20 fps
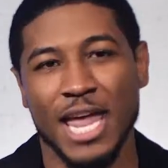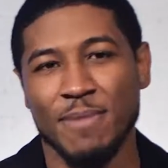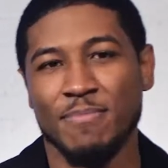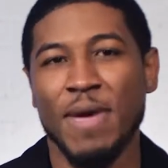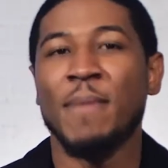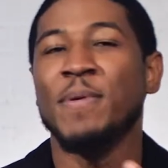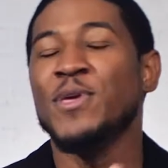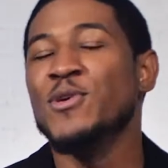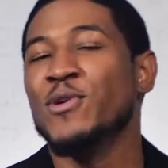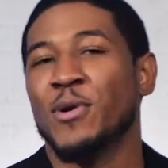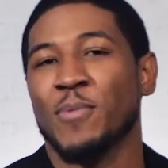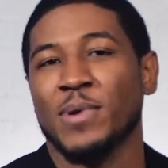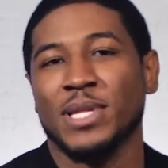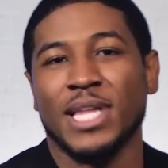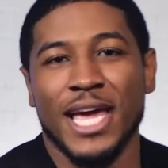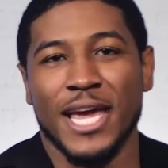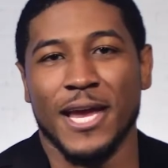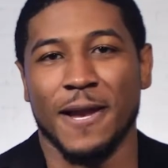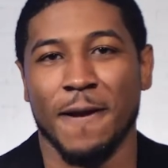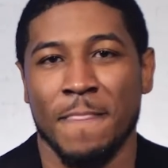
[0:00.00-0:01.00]
And maybe you can
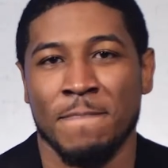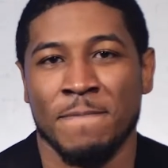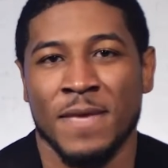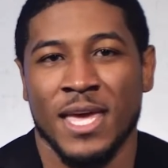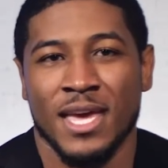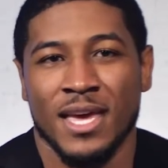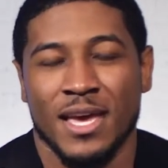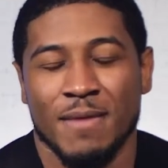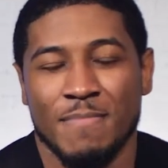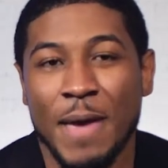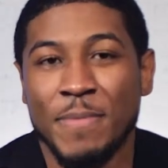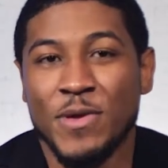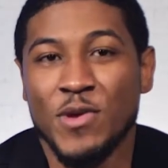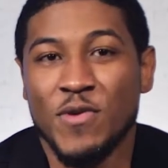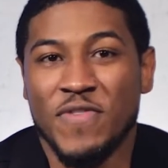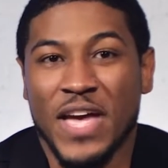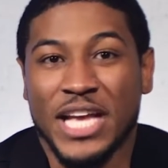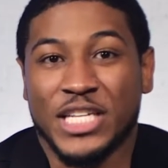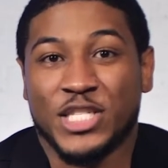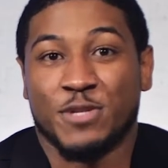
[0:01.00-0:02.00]
relate. Maybe
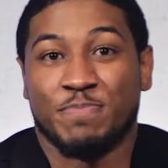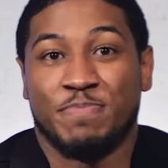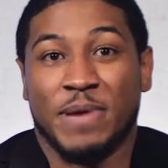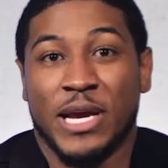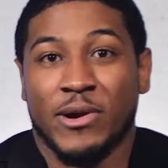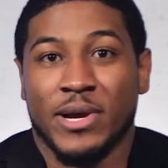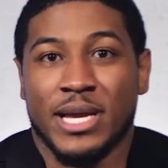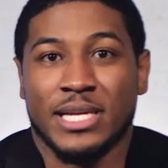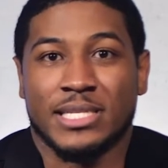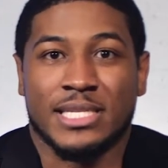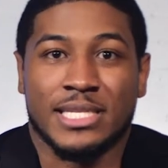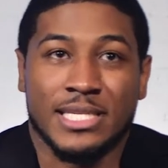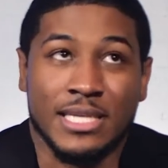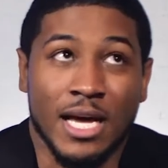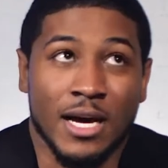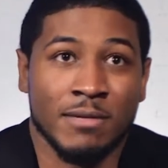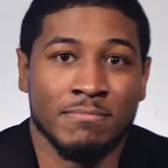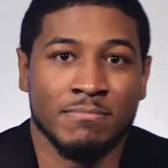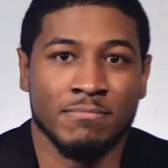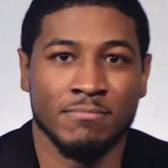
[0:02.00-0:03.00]
you've experienced
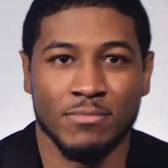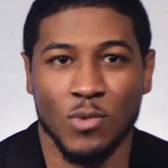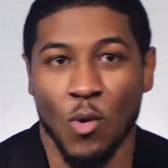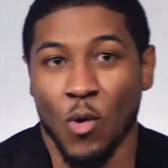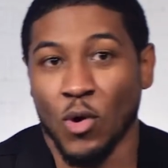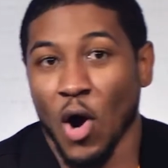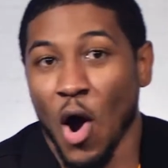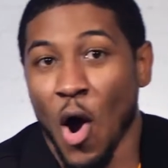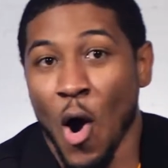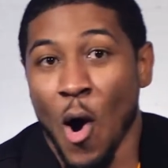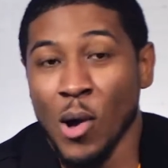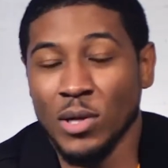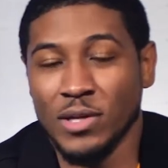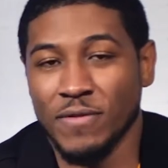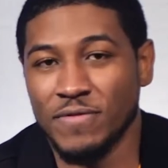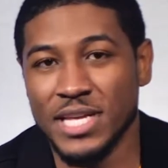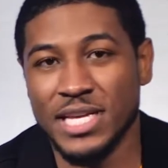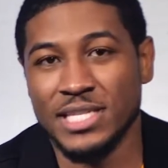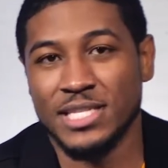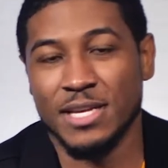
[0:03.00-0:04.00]
some or all
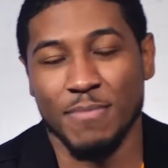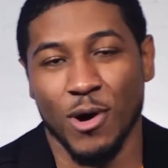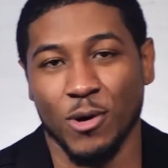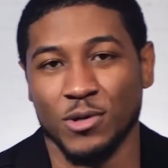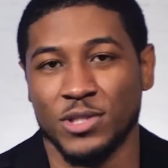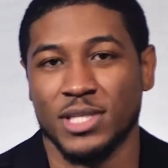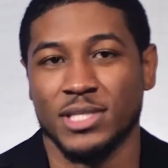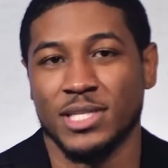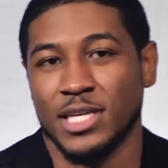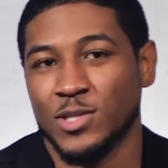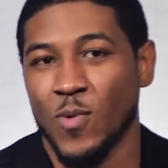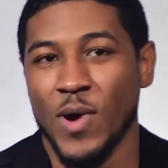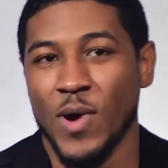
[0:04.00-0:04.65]
of these emotions as